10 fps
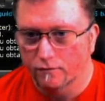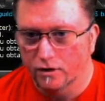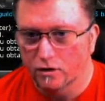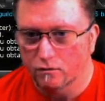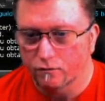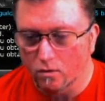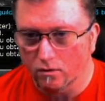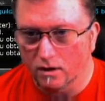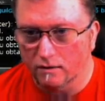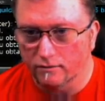you know,
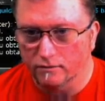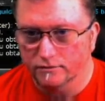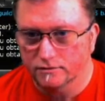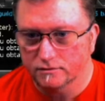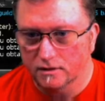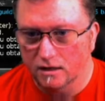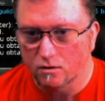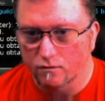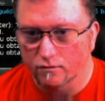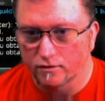4 levels and
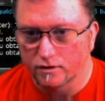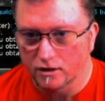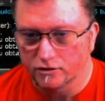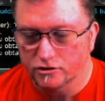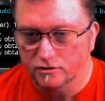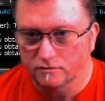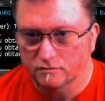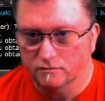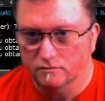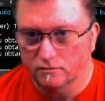over the dungeon,
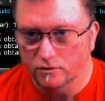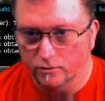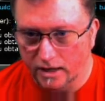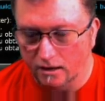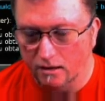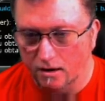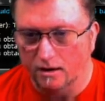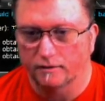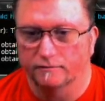you cannot.